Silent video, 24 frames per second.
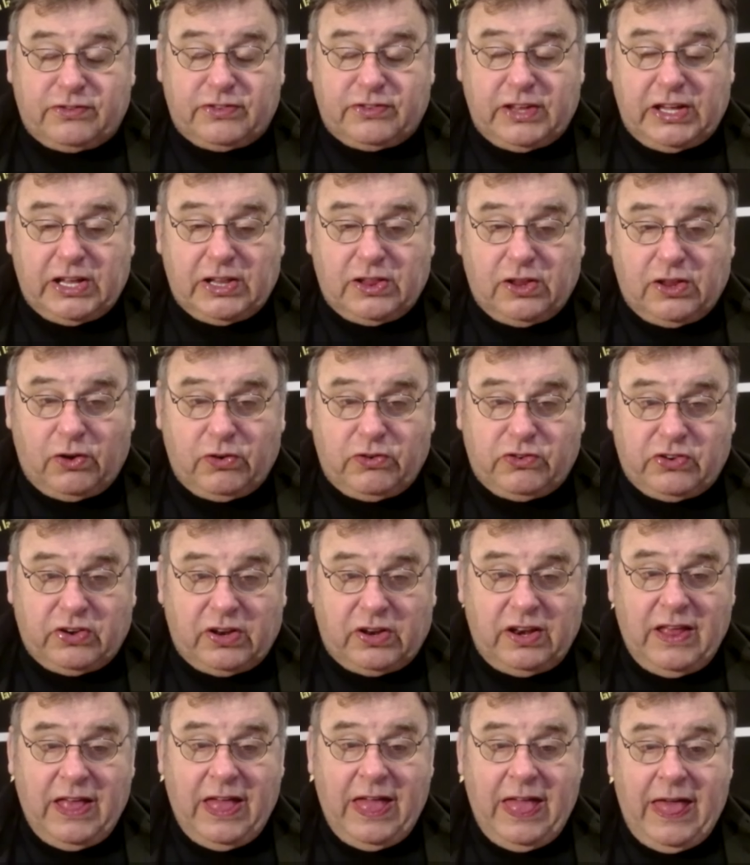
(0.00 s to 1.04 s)

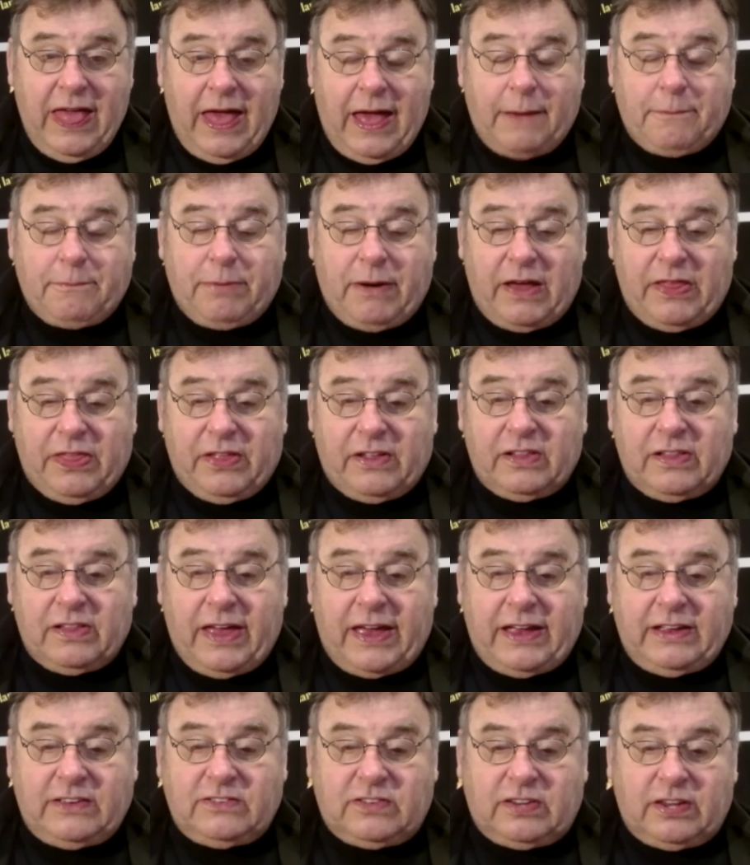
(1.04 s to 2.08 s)
theologian, and by the
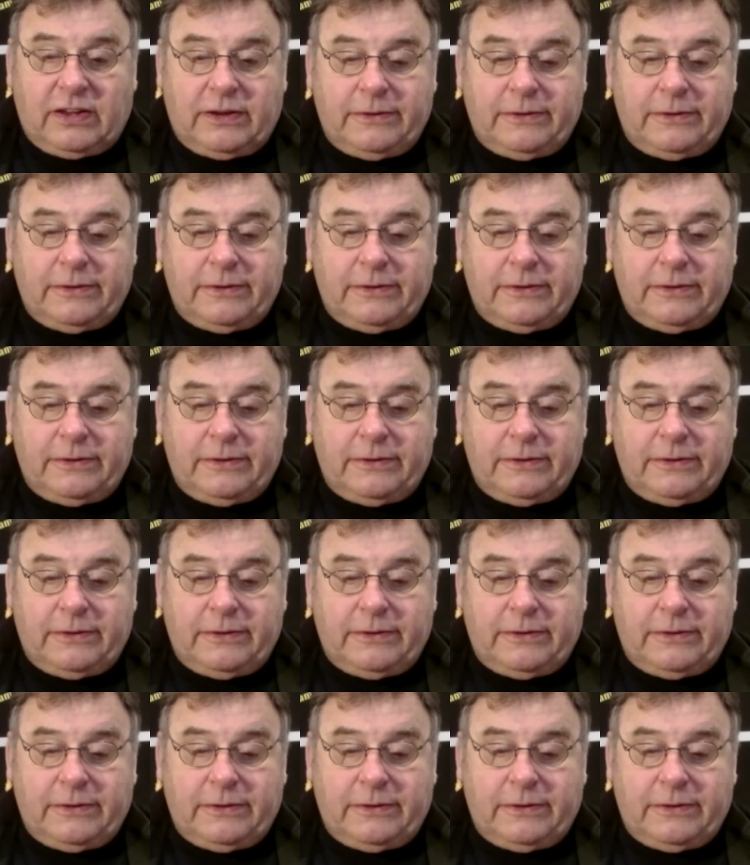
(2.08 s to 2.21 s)
late